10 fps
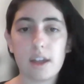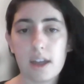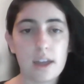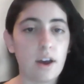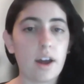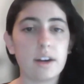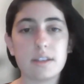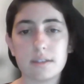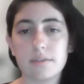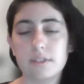an
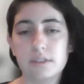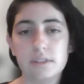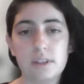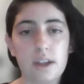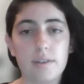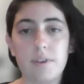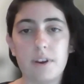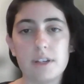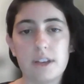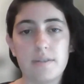audience of
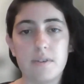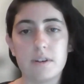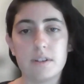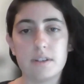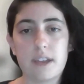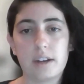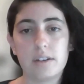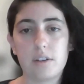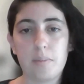very diverse technical